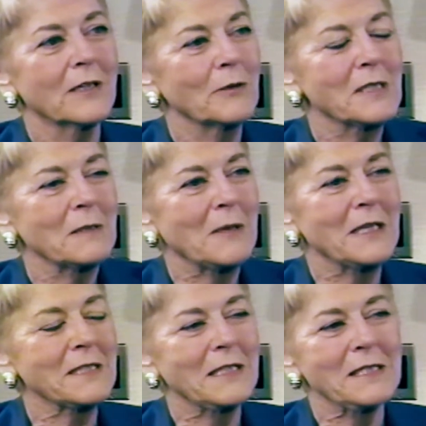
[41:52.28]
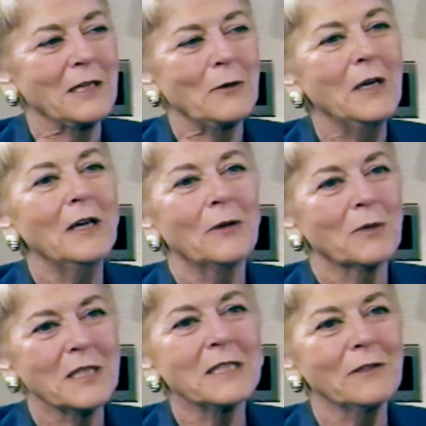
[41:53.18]
you know, it's amazing. So
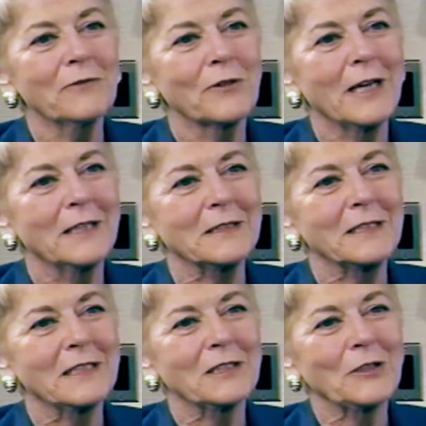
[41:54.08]
we're still friends. It's